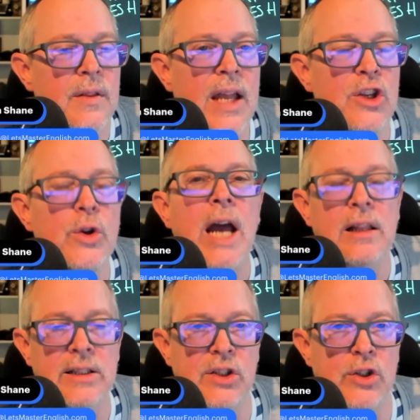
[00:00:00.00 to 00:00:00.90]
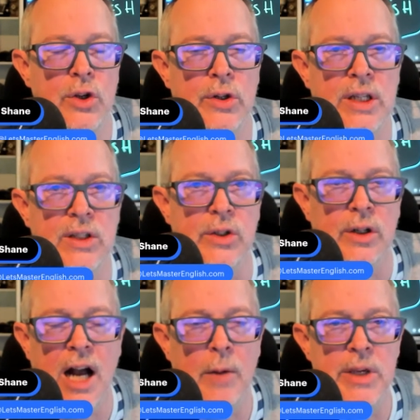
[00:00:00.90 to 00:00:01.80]
then you got to listen to your
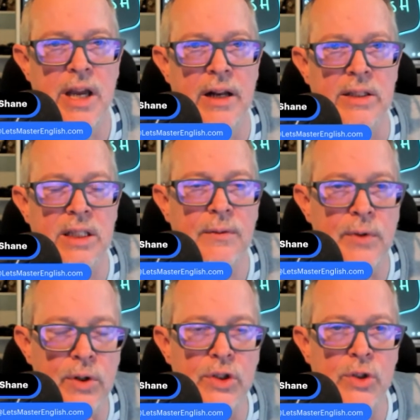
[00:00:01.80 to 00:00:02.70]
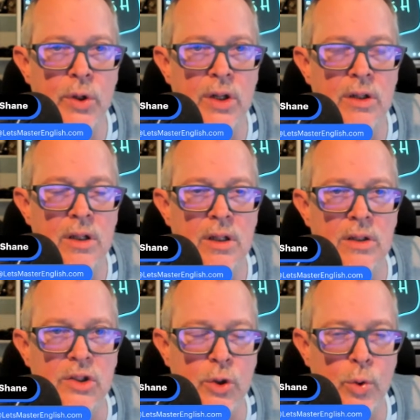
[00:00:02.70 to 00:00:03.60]
teacher. I'll be honest. If you're a student
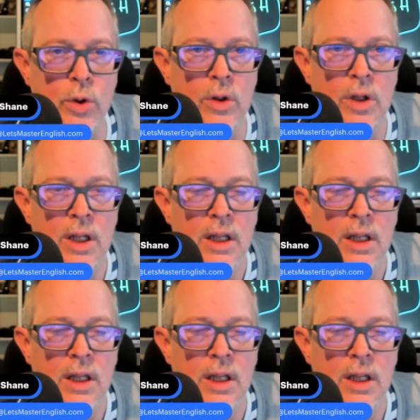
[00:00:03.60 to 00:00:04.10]
in school,